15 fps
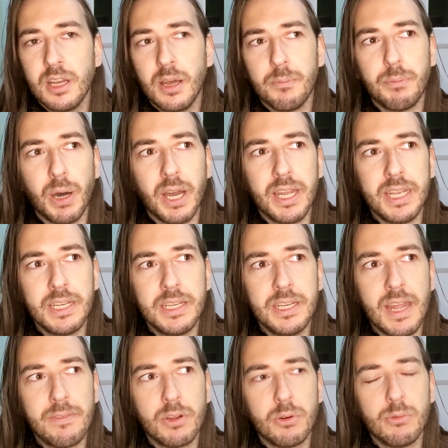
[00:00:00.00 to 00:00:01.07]
but it
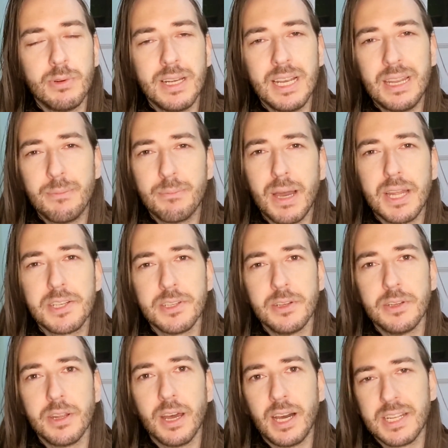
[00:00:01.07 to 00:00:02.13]
never really
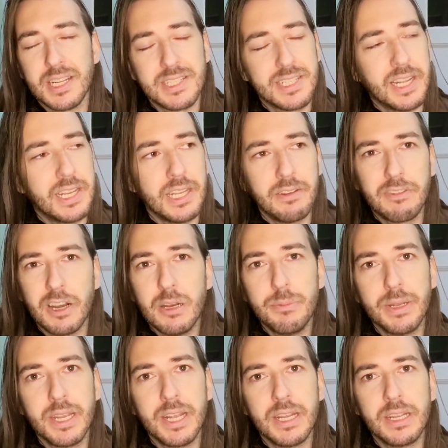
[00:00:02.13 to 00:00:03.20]
mattered. As I said in the very
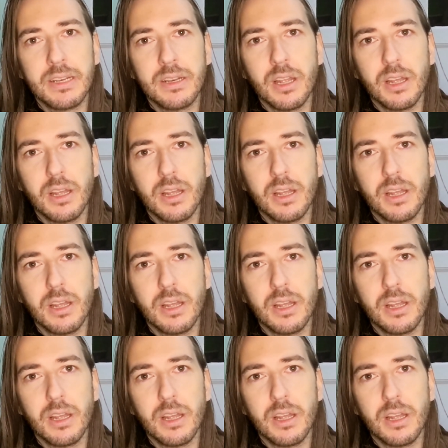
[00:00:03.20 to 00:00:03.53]
beginning,